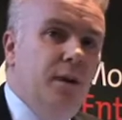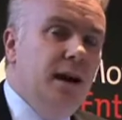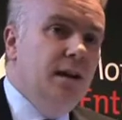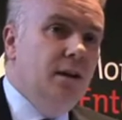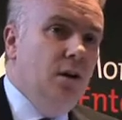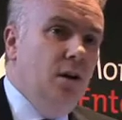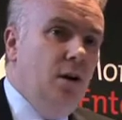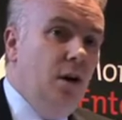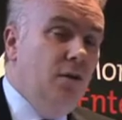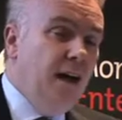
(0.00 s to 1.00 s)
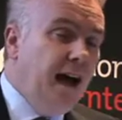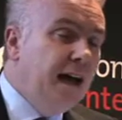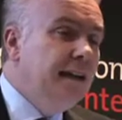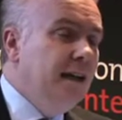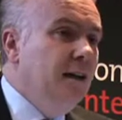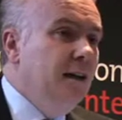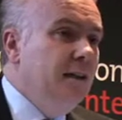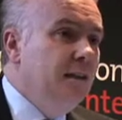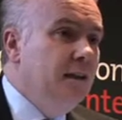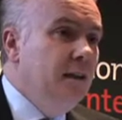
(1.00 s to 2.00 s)
back of any kind
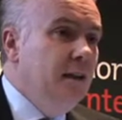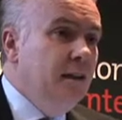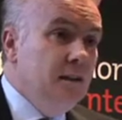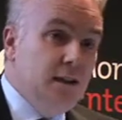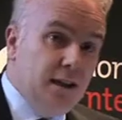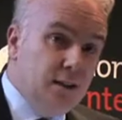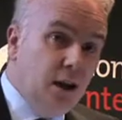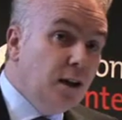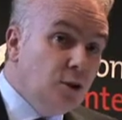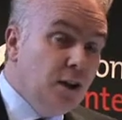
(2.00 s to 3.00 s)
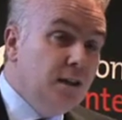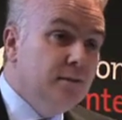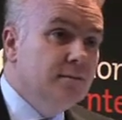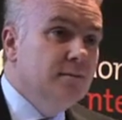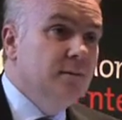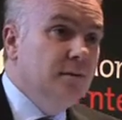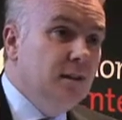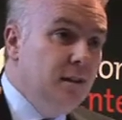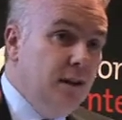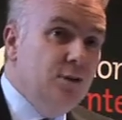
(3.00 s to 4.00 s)
is technology
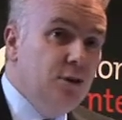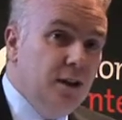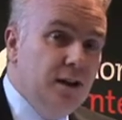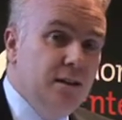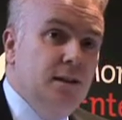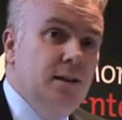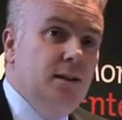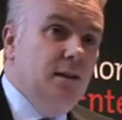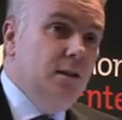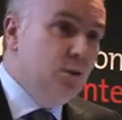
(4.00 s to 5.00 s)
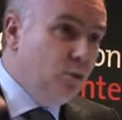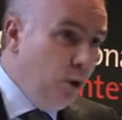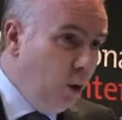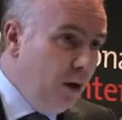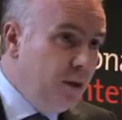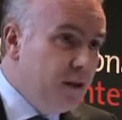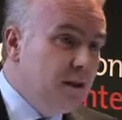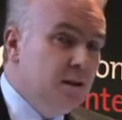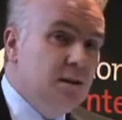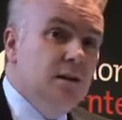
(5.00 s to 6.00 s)
and the internet and its role in
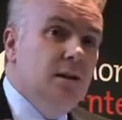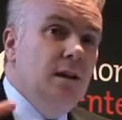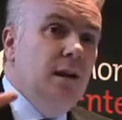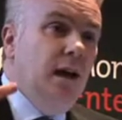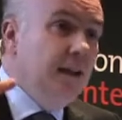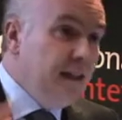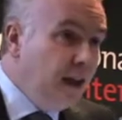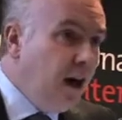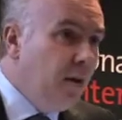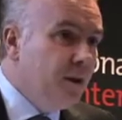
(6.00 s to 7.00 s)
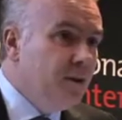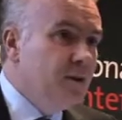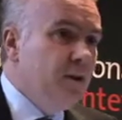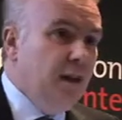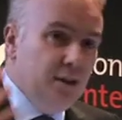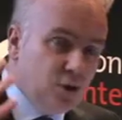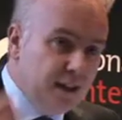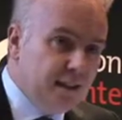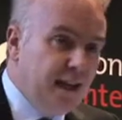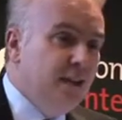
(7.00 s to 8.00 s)
business and e-commerce and
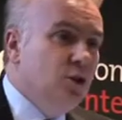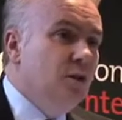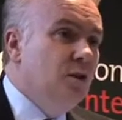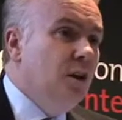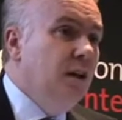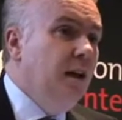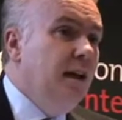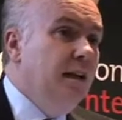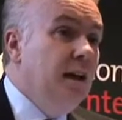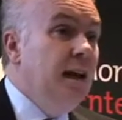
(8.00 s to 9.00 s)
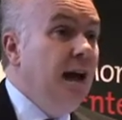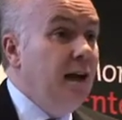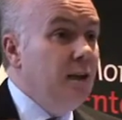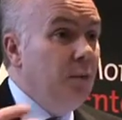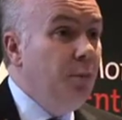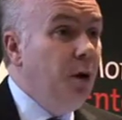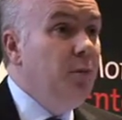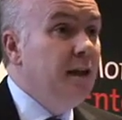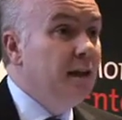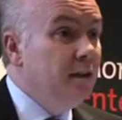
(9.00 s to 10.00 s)
transactions online and the
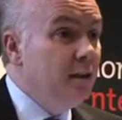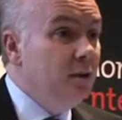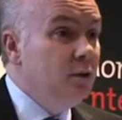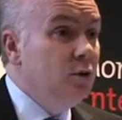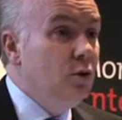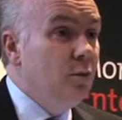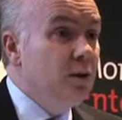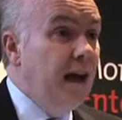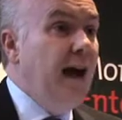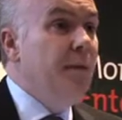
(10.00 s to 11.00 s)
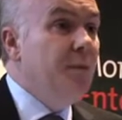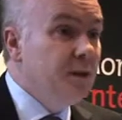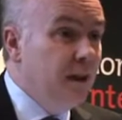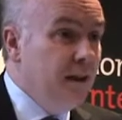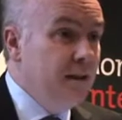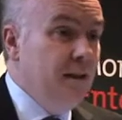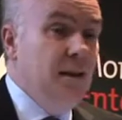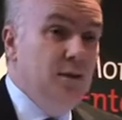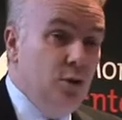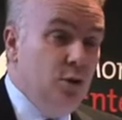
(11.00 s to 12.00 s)
public and the consumer's appetite
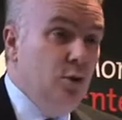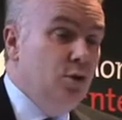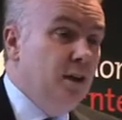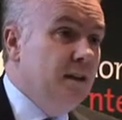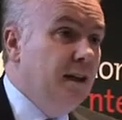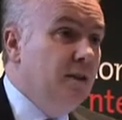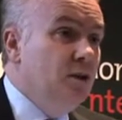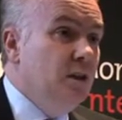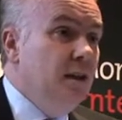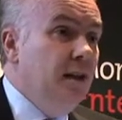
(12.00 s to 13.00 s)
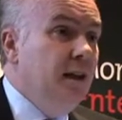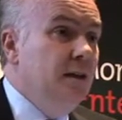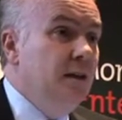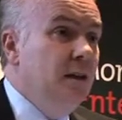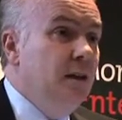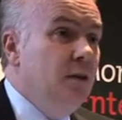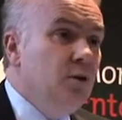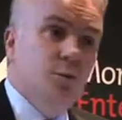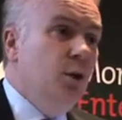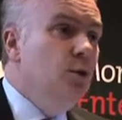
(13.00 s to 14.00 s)
to do transactions online.
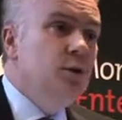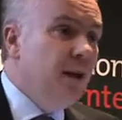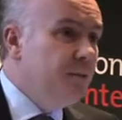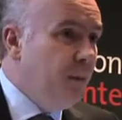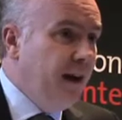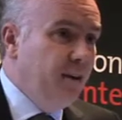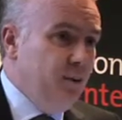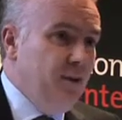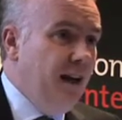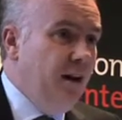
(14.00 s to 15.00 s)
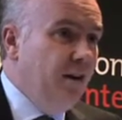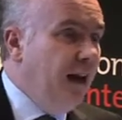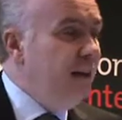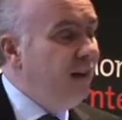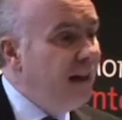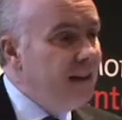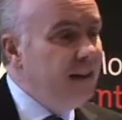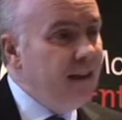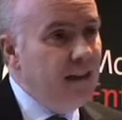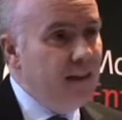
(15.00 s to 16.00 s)
There's been no steps backwards there, and if
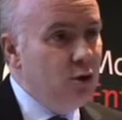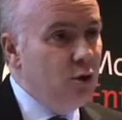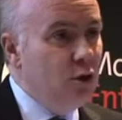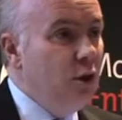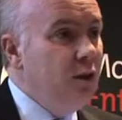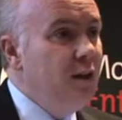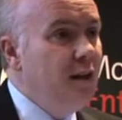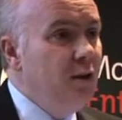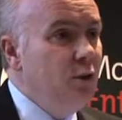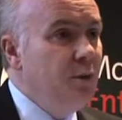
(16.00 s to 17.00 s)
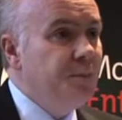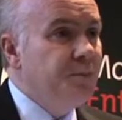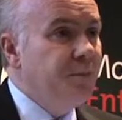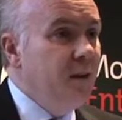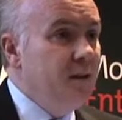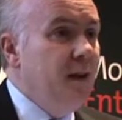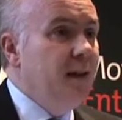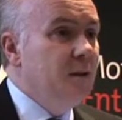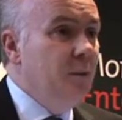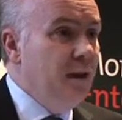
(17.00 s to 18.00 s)
anything, it has just continued its
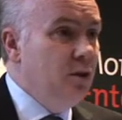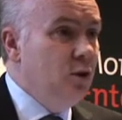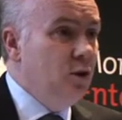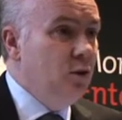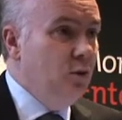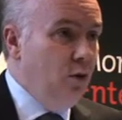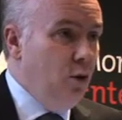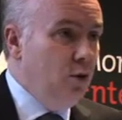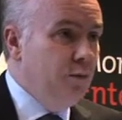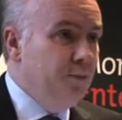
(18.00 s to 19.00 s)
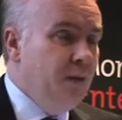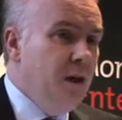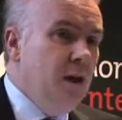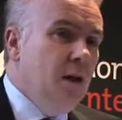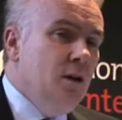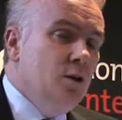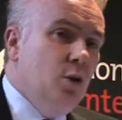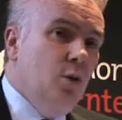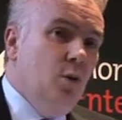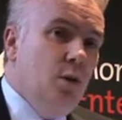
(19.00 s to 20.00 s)
exponential growth.
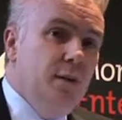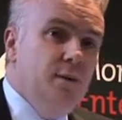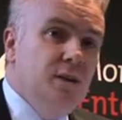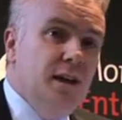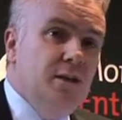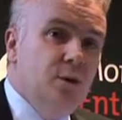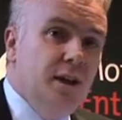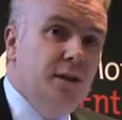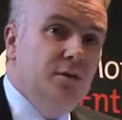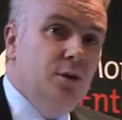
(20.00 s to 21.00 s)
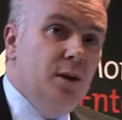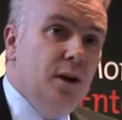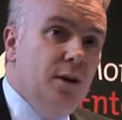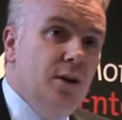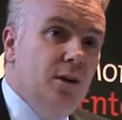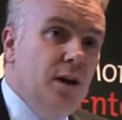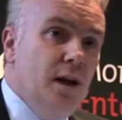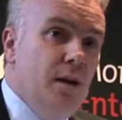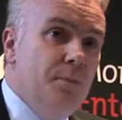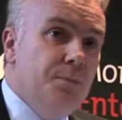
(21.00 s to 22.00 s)
So what I would say to any of you here
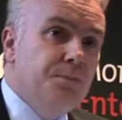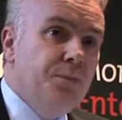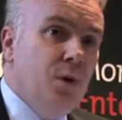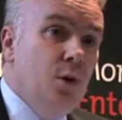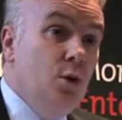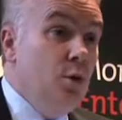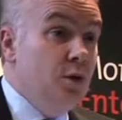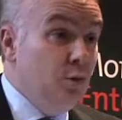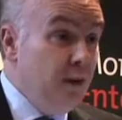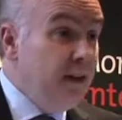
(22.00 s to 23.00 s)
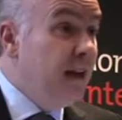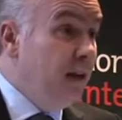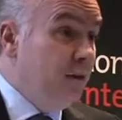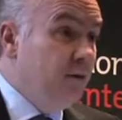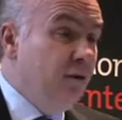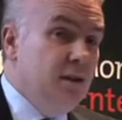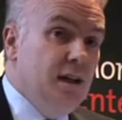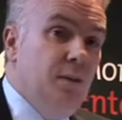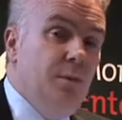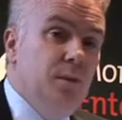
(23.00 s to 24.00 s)
who is a retailer, for
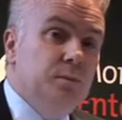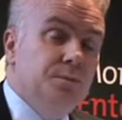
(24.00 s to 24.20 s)
example,